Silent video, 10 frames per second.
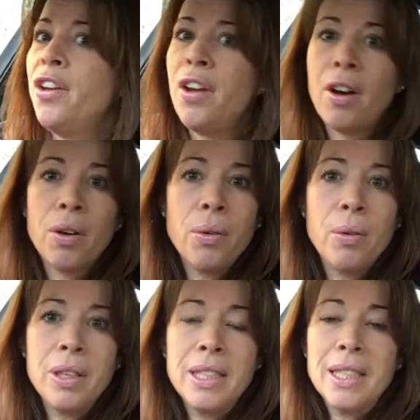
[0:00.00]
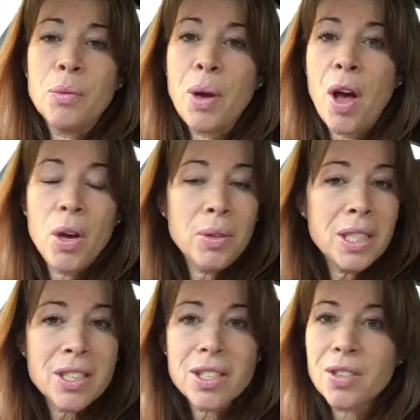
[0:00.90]
No, we're
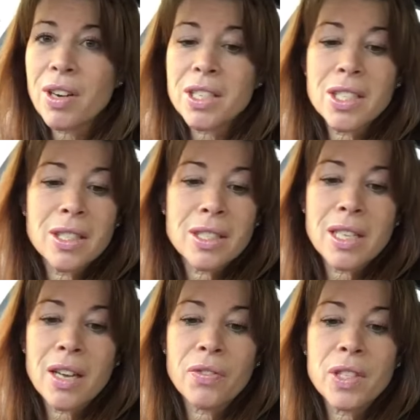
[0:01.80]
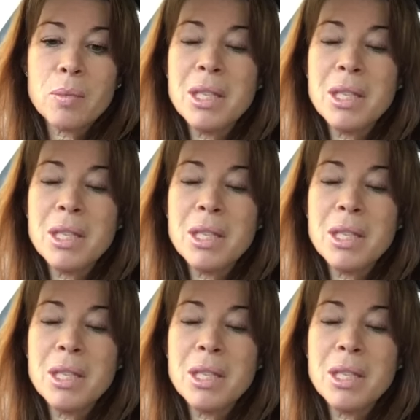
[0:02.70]
only just scratching the surface.